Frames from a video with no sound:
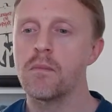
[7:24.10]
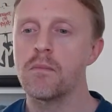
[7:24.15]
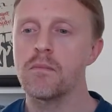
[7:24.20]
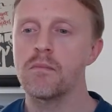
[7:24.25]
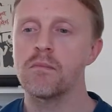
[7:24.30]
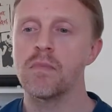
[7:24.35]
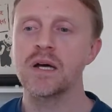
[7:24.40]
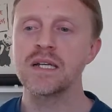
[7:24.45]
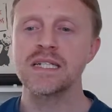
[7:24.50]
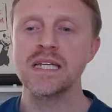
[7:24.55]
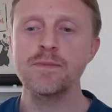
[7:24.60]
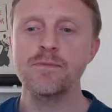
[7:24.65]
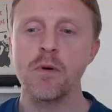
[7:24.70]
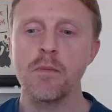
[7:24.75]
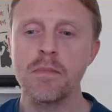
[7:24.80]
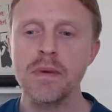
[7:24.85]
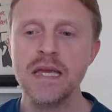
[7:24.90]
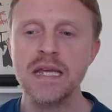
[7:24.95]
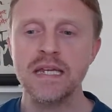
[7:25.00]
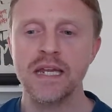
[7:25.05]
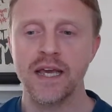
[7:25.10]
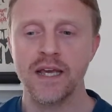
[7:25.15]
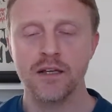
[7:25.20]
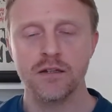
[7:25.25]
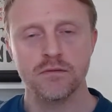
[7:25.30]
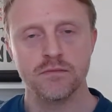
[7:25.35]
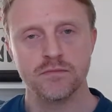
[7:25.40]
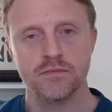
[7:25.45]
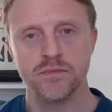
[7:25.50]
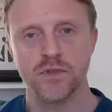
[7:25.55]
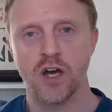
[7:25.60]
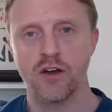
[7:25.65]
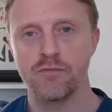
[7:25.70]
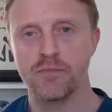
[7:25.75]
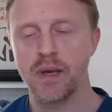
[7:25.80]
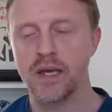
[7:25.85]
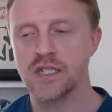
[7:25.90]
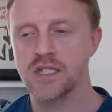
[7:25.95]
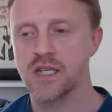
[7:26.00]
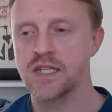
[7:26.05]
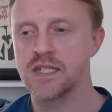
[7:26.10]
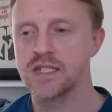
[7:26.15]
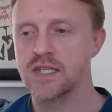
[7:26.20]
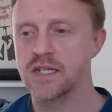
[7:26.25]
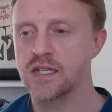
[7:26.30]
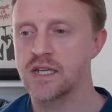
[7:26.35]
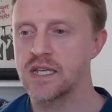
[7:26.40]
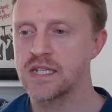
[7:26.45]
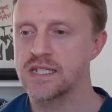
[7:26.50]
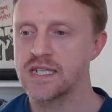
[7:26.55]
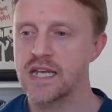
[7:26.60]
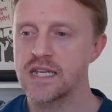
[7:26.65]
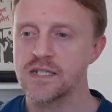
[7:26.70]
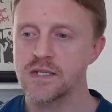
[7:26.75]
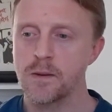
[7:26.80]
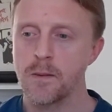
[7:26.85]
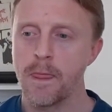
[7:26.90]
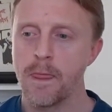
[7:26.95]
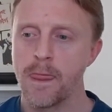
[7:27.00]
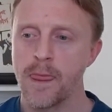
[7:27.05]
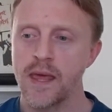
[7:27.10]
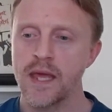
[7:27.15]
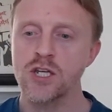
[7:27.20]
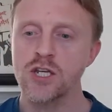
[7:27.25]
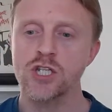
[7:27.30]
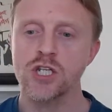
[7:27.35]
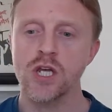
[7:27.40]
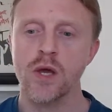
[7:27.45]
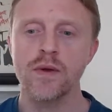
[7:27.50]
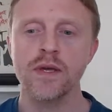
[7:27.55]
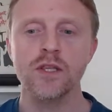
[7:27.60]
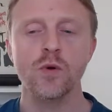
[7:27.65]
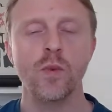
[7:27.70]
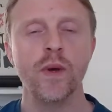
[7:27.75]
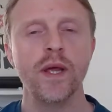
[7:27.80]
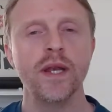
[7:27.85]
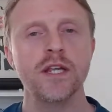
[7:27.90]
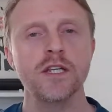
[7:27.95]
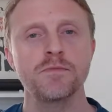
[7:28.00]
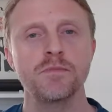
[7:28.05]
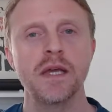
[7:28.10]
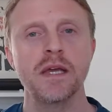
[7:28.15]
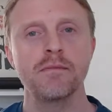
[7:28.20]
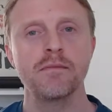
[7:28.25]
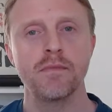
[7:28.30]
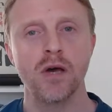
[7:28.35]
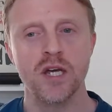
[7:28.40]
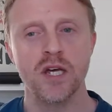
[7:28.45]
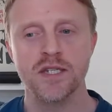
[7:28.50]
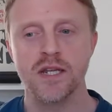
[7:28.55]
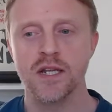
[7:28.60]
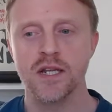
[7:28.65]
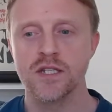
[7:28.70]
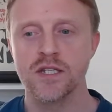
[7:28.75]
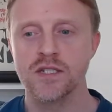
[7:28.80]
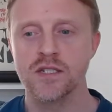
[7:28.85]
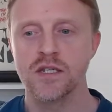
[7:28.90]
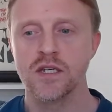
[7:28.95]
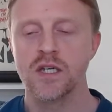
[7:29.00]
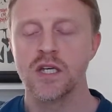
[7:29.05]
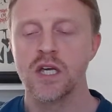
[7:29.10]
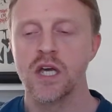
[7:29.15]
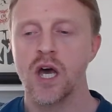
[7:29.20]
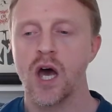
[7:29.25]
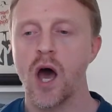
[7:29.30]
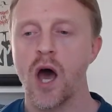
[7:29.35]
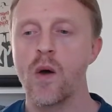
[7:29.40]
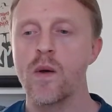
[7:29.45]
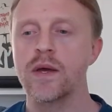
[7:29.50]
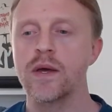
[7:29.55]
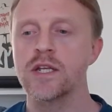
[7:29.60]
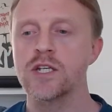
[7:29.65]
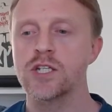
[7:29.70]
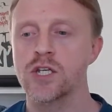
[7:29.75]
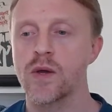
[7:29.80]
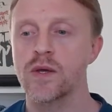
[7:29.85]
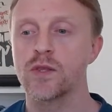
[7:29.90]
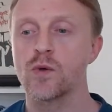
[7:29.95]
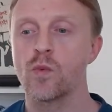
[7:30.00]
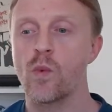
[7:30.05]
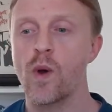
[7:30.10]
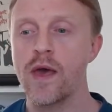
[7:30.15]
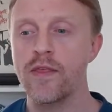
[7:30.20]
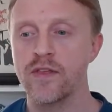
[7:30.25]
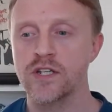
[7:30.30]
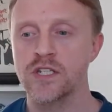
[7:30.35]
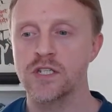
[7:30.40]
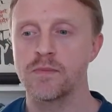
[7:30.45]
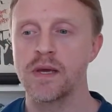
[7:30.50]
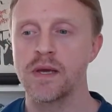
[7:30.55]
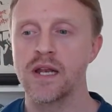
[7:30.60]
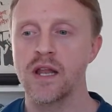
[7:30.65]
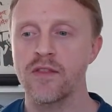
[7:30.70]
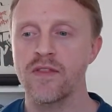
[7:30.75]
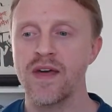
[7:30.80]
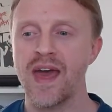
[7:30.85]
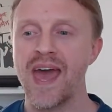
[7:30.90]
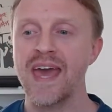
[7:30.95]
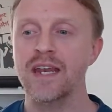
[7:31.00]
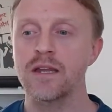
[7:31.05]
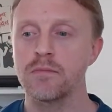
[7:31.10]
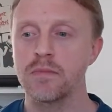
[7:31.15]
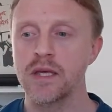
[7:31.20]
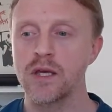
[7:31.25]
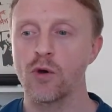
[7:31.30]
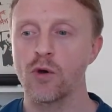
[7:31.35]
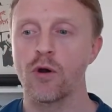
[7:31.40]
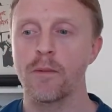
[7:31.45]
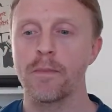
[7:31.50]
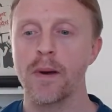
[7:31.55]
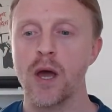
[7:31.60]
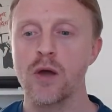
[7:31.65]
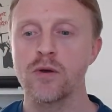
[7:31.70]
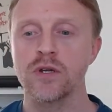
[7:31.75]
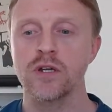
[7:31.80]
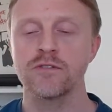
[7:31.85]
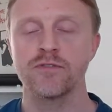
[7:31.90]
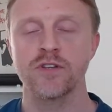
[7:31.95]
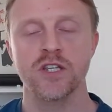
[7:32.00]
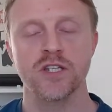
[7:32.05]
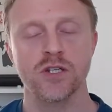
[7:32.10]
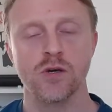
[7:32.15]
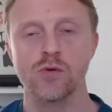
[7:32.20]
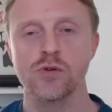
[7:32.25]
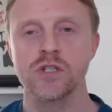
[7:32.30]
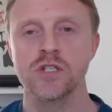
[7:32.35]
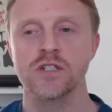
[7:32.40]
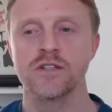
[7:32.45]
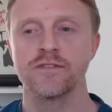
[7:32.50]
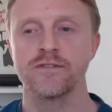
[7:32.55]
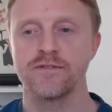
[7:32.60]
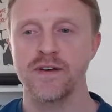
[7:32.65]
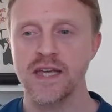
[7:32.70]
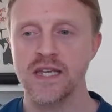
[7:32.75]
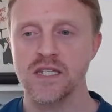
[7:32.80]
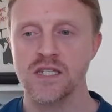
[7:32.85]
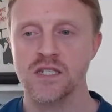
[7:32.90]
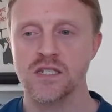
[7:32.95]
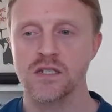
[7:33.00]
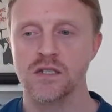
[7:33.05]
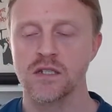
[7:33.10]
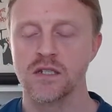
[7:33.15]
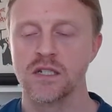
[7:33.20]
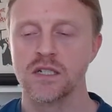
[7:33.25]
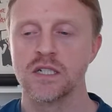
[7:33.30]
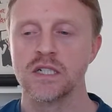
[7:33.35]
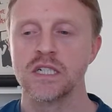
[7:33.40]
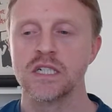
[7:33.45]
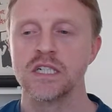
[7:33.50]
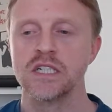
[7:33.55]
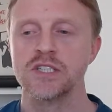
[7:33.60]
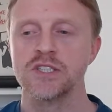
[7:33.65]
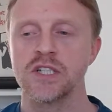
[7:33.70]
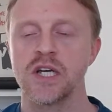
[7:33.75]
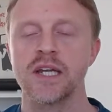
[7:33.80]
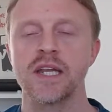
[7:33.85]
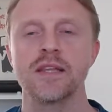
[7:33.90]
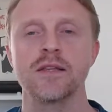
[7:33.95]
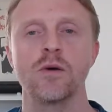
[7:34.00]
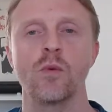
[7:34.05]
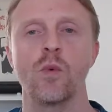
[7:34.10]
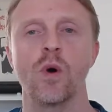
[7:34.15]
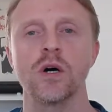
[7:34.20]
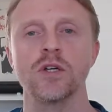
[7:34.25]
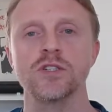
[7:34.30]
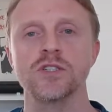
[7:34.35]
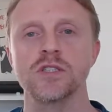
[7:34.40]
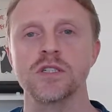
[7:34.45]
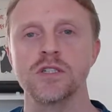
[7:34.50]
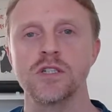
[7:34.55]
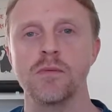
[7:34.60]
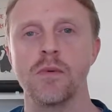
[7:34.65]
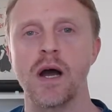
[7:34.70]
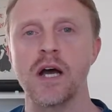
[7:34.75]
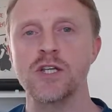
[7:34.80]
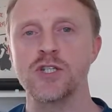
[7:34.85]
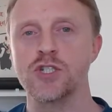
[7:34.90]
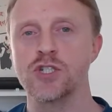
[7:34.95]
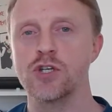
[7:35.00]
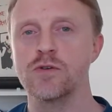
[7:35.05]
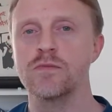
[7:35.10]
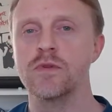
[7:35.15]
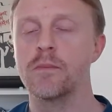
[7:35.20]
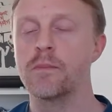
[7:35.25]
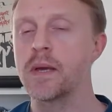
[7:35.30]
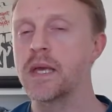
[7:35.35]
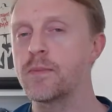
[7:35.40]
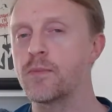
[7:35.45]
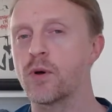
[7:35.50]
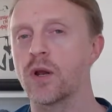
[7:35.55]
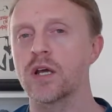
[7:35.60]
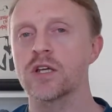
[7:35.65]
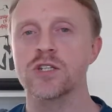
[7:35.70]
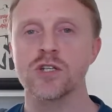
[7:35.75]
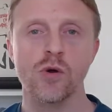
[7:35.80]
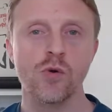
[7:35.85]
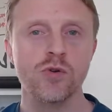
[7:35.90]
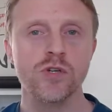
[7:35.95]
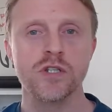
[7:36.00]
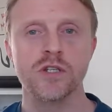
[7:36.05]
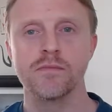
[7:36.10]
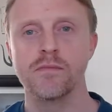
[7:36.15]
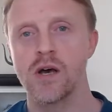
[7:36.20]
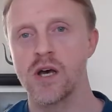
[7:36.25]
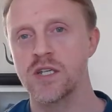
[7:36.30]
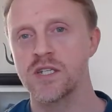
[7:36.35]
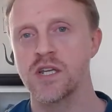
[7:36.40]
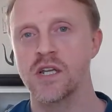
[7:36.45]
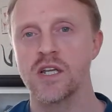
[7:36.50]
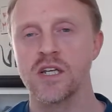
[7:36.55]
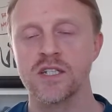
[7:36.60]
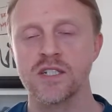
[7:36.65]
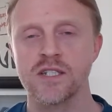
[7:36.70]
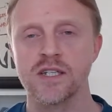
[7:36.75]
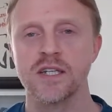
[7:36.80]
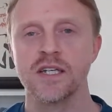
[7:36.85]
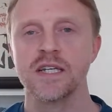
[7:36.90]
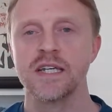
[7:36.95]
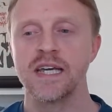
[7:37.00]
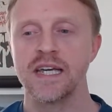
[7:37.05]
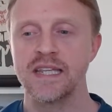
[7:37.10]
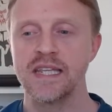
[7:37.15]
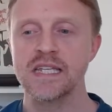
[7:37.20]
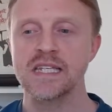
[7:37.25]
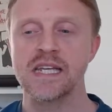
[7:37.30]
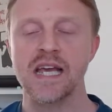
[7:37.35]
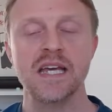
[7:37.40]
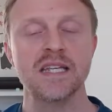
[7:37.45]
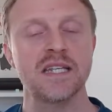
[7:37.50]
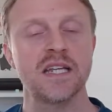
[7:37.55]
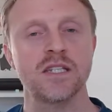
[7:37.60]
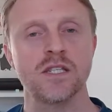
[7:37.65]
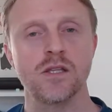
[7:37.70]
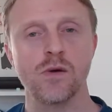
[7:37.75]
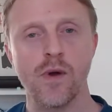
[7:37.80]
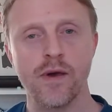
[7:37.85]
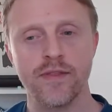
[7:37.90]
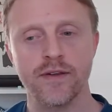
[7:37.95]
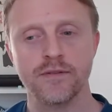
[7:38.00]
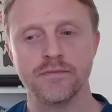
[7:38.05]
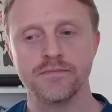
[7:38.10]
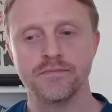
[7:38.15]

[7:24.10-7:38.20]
My deeper meaning that I've picked is, it says, in showing the wind as being merciless, Owen is showing the weather to be another enemy or opponent for the soldiers to face. So the idea that whilst you might assume that people like soldiers are merciless, in this case it's the weather.